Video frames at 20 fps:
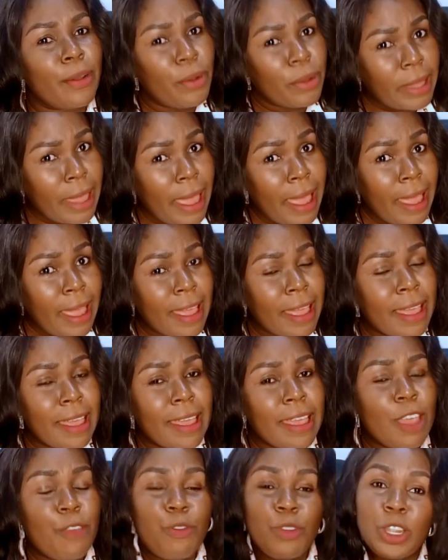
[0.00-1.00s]
Okay?
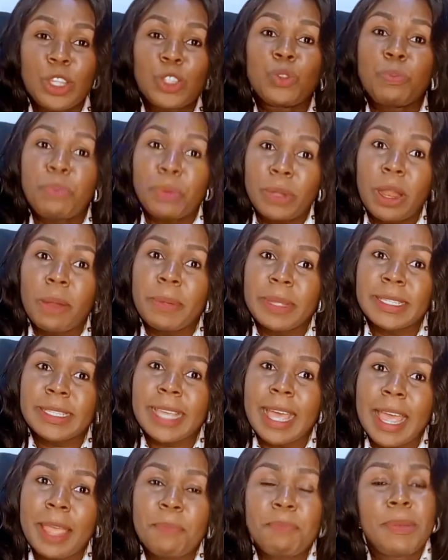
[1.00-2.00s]
If you need to put up a
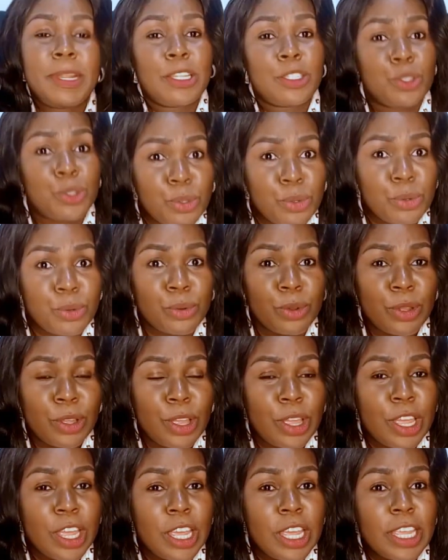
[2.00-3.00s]
tie, please do.
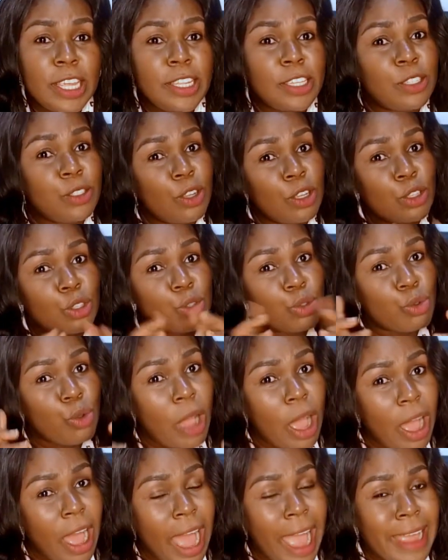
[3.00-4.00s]
It's not
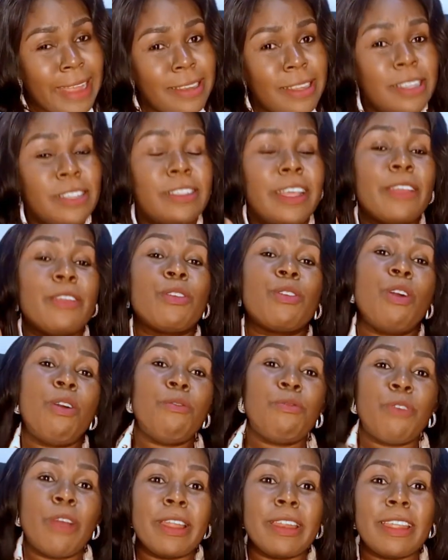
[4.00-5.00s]
so ideal that you
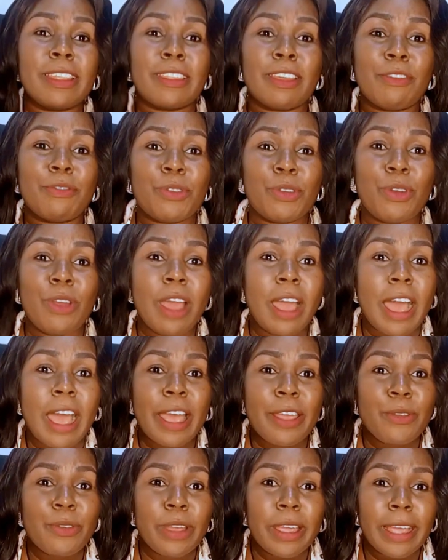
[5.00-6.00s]
come for an interview
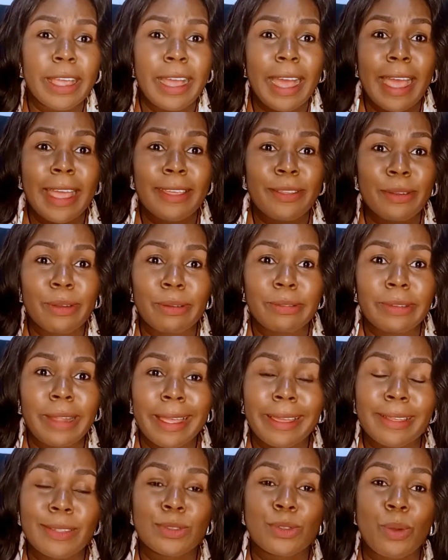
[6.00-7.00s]
and you're a guy, your
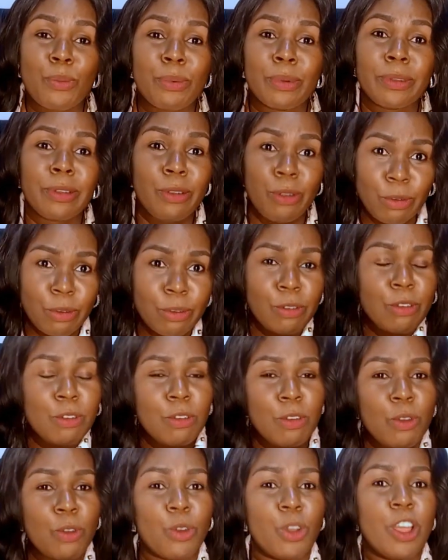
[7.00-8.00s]
neck is open.
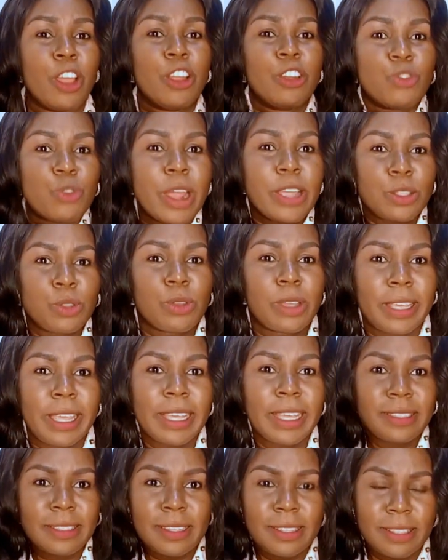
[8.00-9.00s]
No. Try to
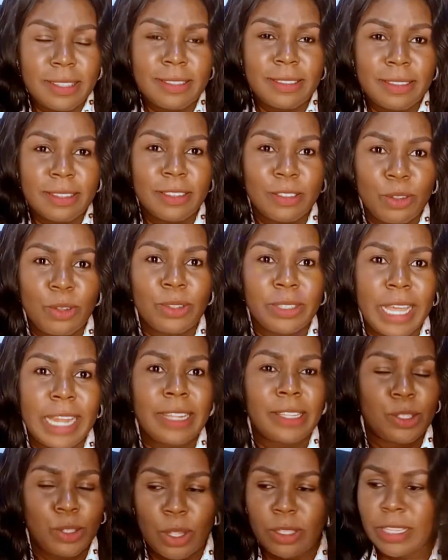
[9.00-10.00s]
get it,
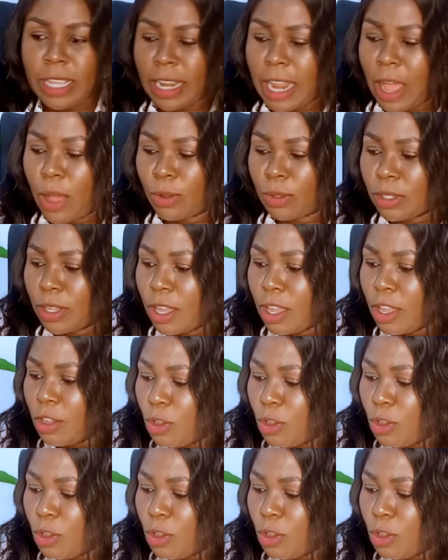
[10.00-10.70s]
get it sorted out,